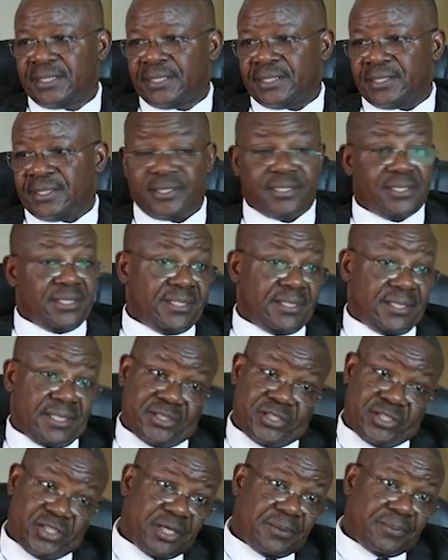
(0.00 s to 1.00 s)
It's a
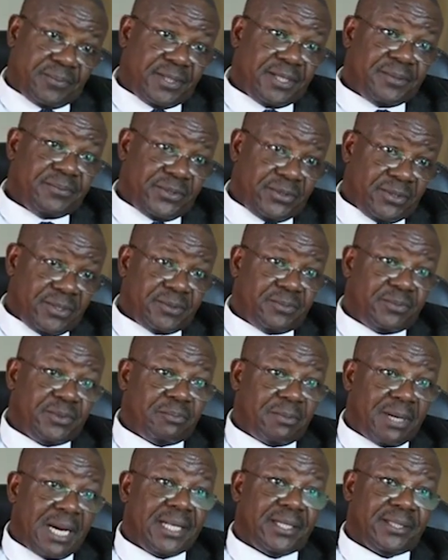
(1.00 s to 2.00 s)
shame, let me just be
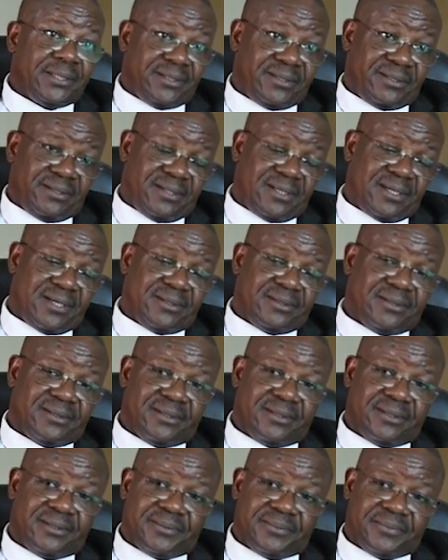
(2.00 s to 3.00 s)
mild,
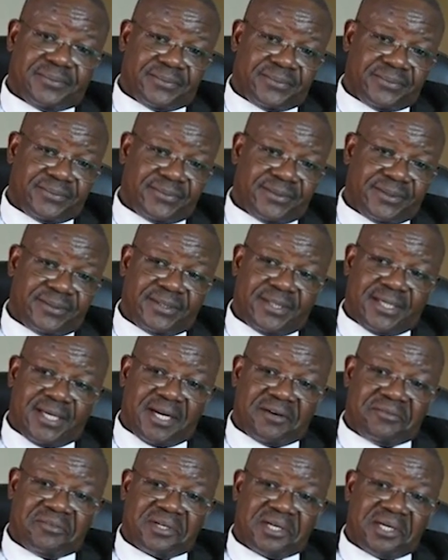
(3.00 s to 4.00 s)
that
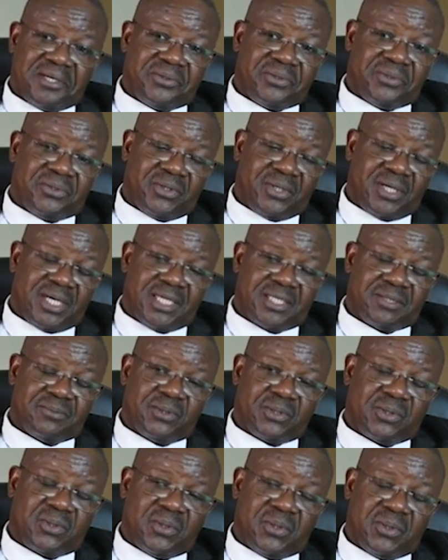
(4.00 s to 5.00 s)
African Union has
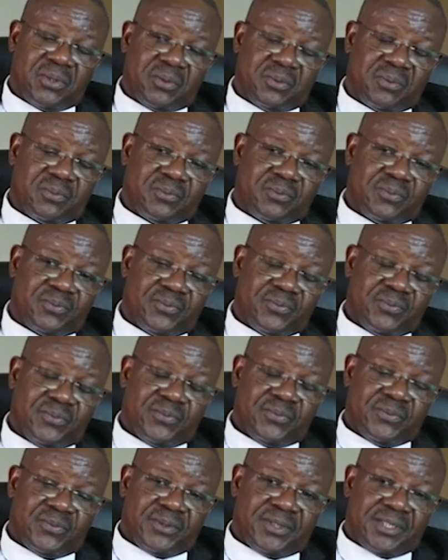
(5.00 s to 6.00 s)
become
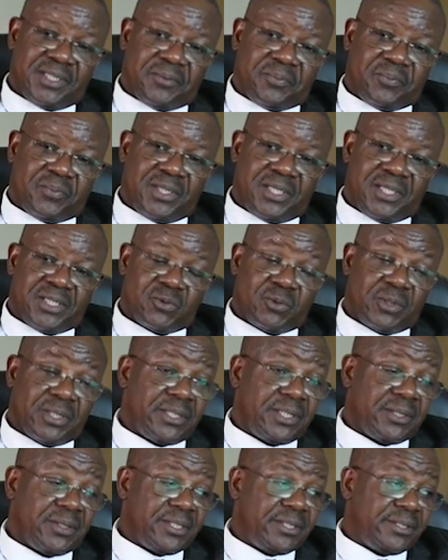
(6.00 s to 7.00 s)
a place where
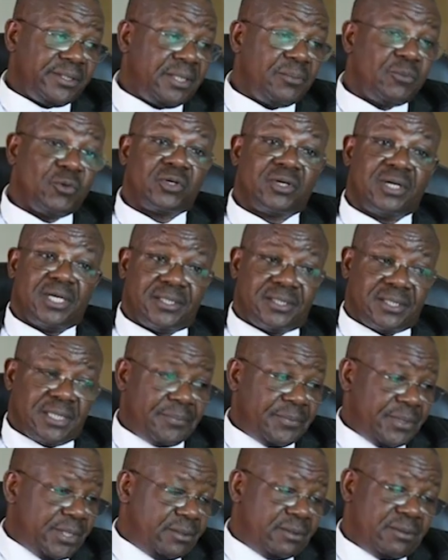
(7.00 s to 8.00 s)
the Democrats,
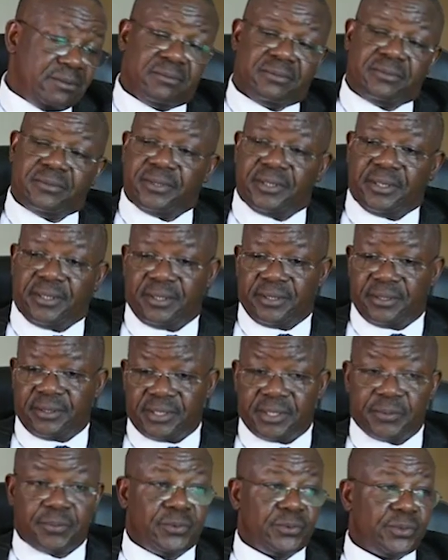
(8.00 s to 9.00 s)
the
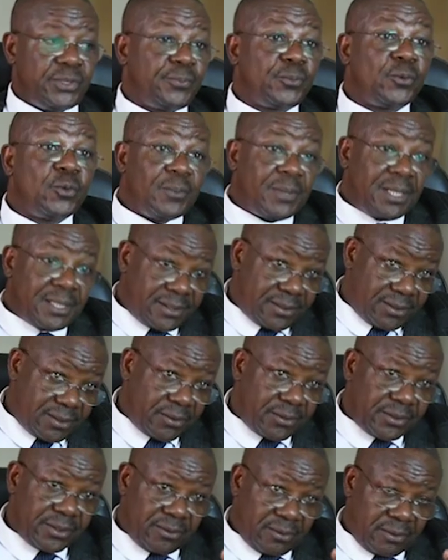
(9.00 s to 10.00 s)
diplomats,
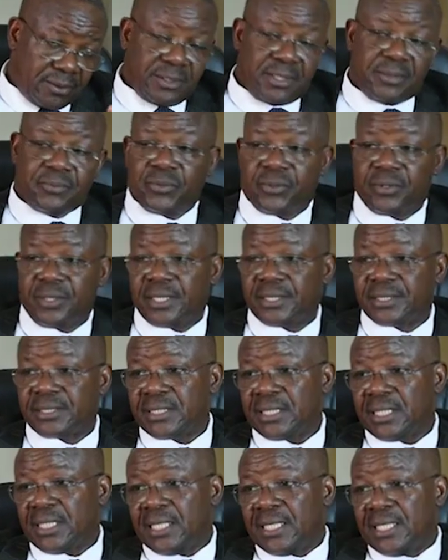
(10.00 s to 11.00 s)
sorry, not
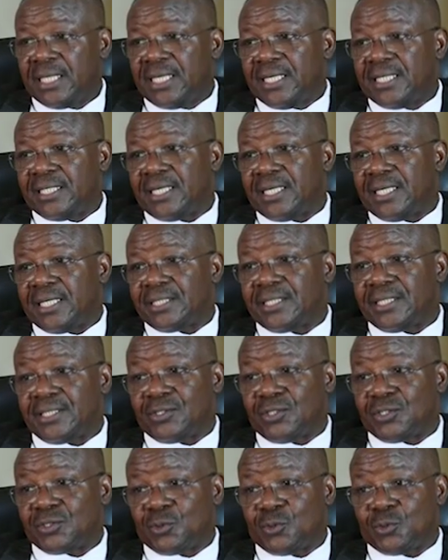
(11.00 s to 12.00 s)
Democrats, they
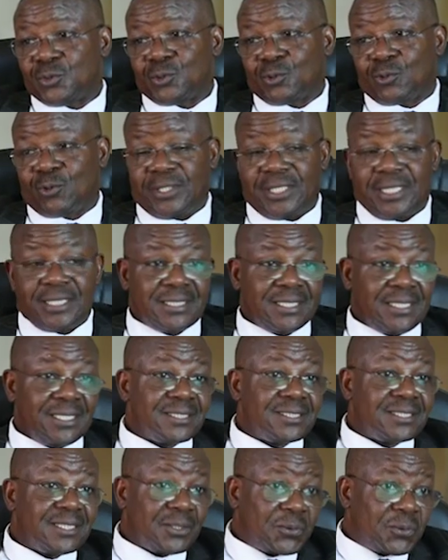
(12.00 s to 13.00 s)
just go to collect
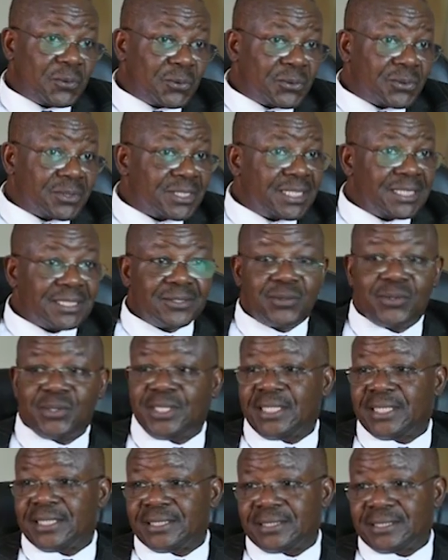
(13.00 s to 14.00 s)
extra codes and
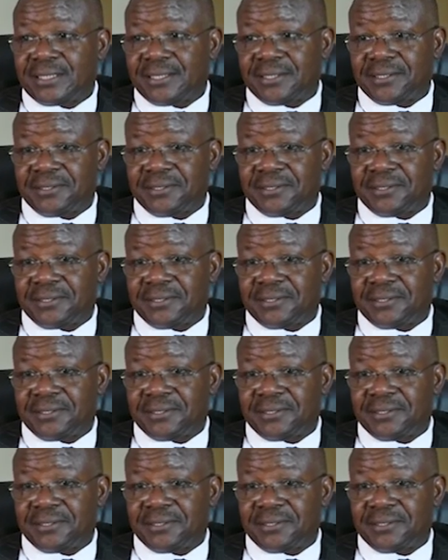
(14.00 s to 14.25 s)
collect